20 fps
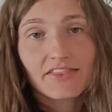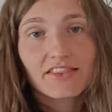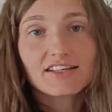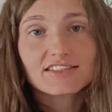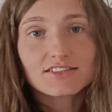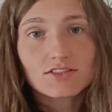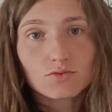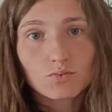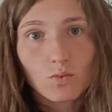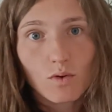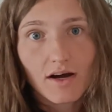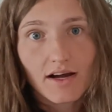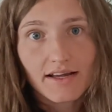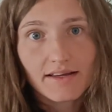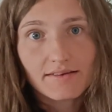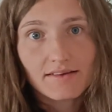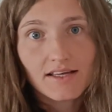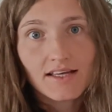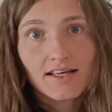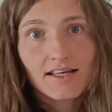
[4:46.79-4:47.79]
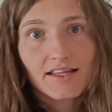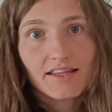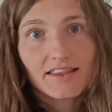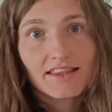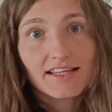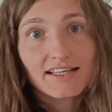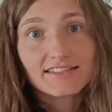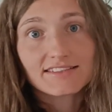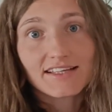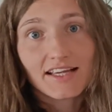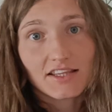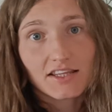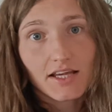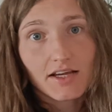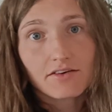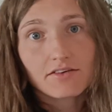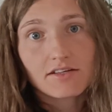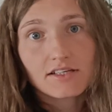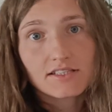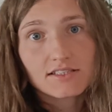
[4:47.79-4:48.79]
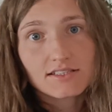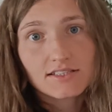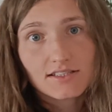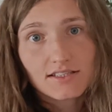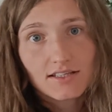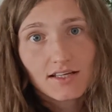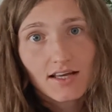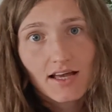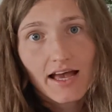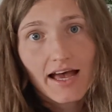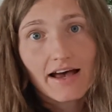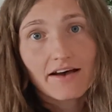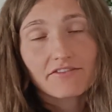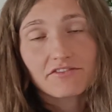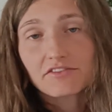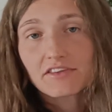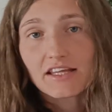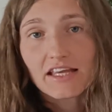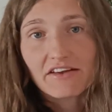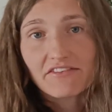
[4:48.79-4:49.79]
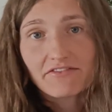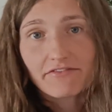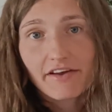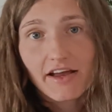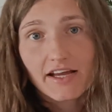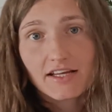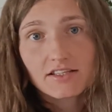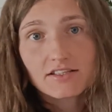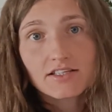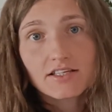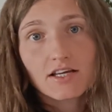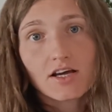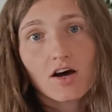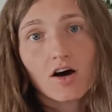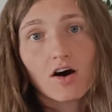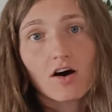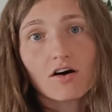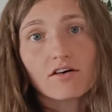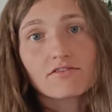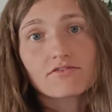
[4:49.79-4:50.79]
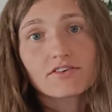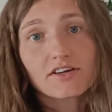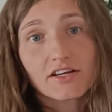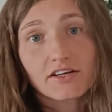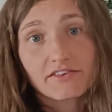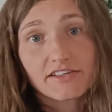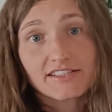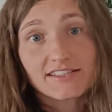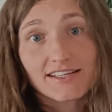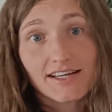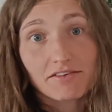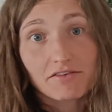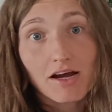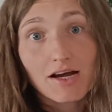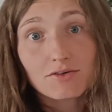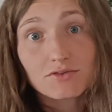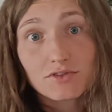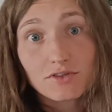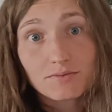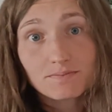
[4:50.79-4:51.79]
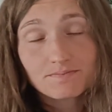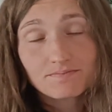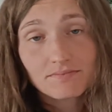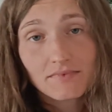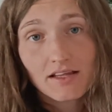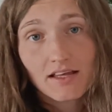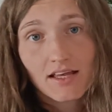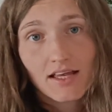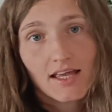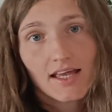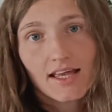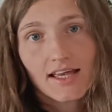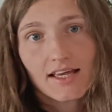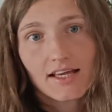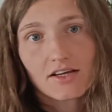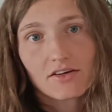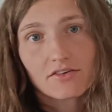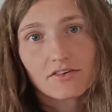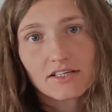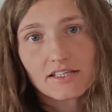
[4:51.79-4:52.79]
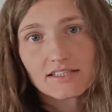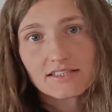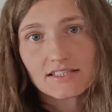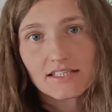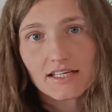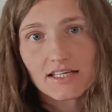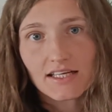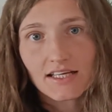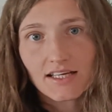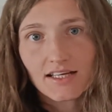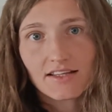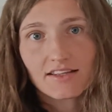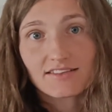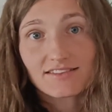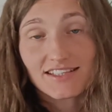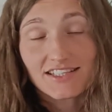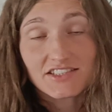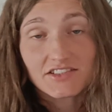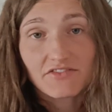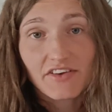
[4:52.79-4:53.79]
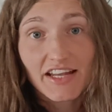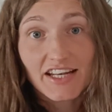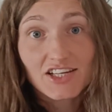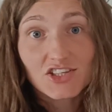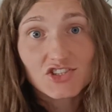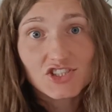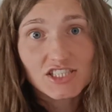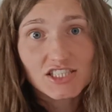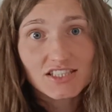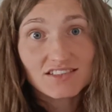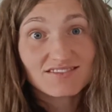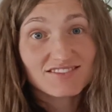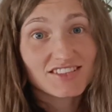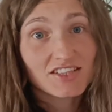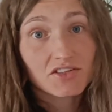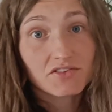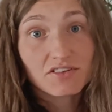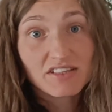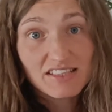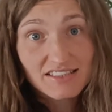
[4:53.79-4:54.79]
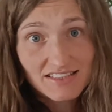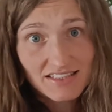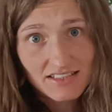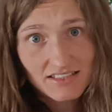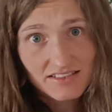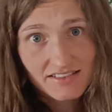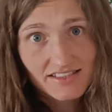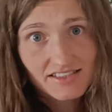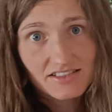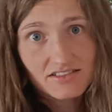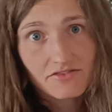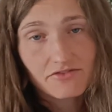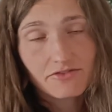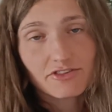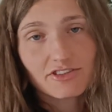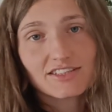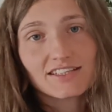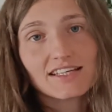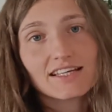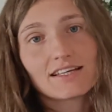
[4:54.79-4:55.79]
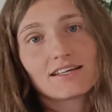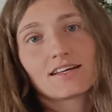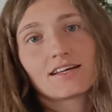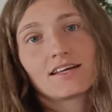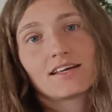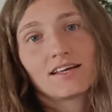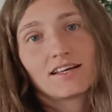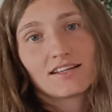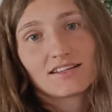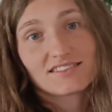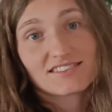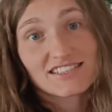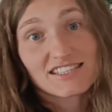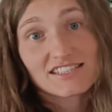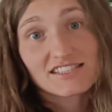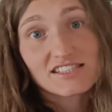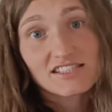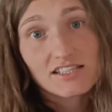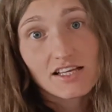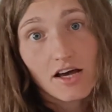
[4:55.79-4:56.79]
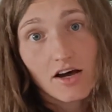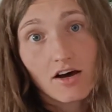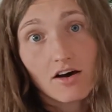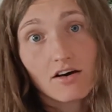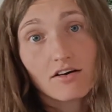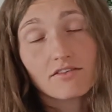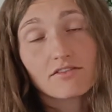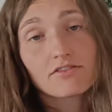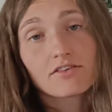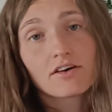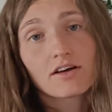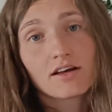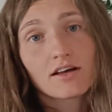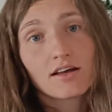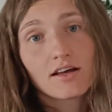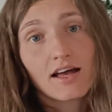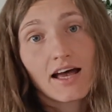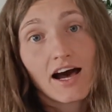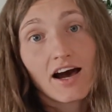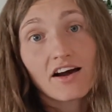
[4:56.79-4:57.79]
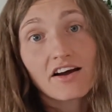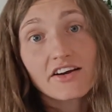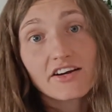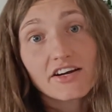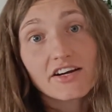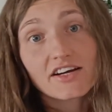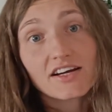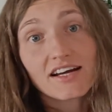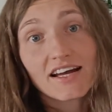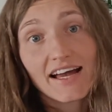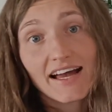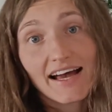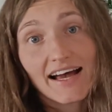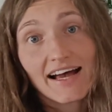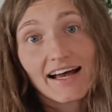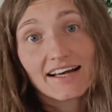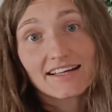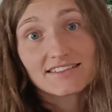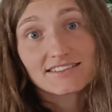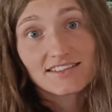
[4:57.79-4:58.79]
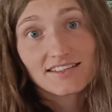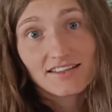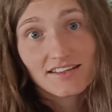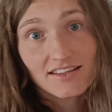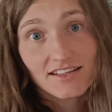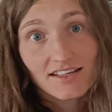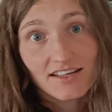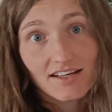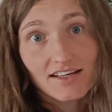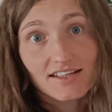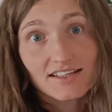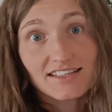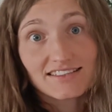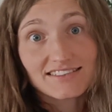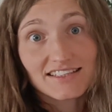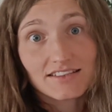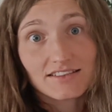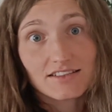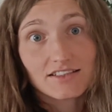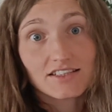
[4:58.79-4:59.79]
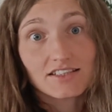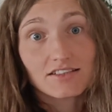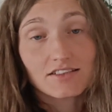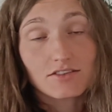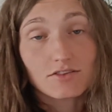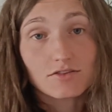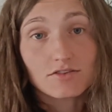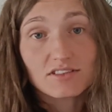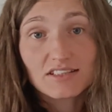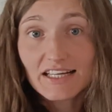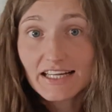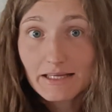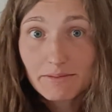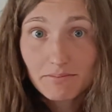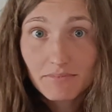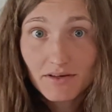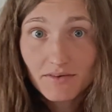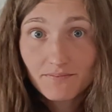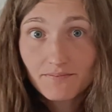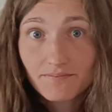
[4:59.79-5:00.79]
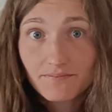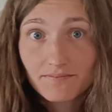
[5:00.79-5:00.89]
This is why these categories have the effect of increasing arousal, increasing the sense of energy, decreasing the sense of fatigue, the sense of hunger, and the necessity to sleep.